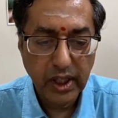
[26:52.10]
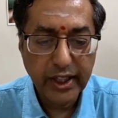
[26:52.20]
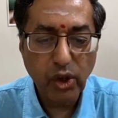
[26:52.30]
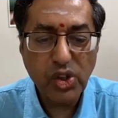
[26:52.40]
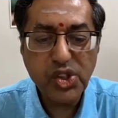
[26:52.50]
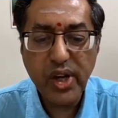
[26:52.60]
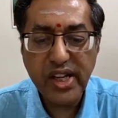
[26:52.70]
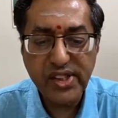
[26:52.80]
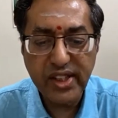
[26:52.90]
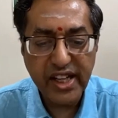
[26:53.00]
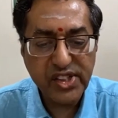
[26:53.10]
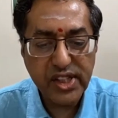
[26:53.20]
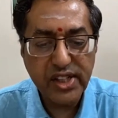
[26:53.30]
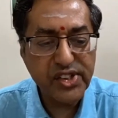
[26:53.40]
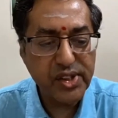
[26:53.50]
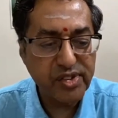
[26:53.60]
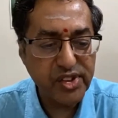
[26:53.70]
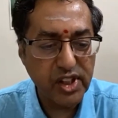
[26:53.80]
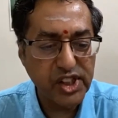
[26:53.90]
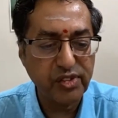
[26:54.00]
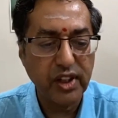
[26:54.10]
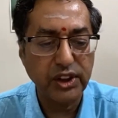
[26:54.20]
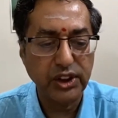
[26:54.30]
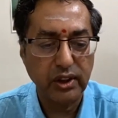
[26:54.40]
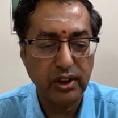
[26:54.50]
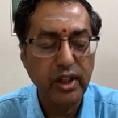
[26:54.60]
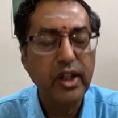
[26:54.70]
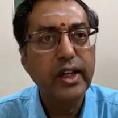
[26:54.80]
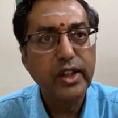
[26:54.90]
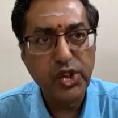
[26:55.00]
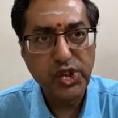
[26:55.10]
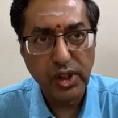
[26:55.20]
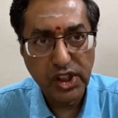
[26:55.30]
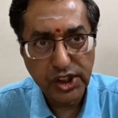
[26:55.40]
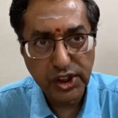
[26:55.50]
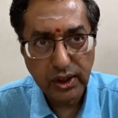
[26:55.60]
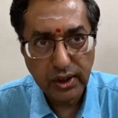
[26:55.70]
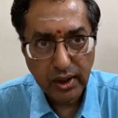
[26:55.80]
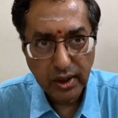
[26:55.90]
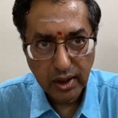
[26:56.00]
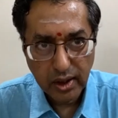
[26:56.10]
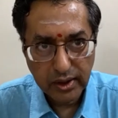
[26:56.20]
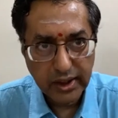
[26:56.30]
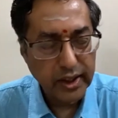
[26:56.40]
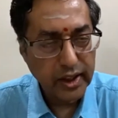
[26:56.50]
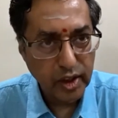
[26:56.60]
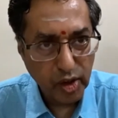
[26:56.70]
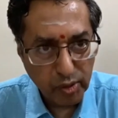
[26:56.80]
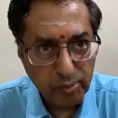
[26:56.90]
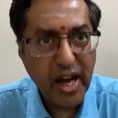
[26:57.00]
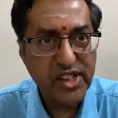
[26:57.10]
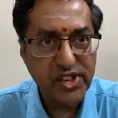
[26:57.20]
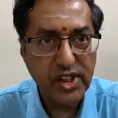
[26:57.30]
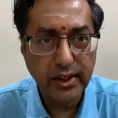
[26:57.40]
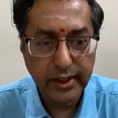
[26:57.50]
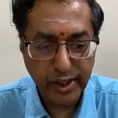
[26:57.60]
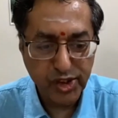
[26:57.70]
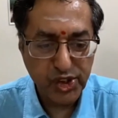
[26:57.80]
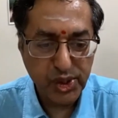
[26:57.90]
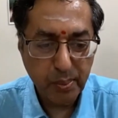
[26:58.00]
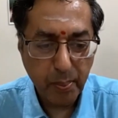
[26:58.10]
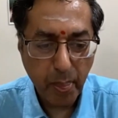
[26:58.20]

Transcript: It also has an extensive search function to search the past contents.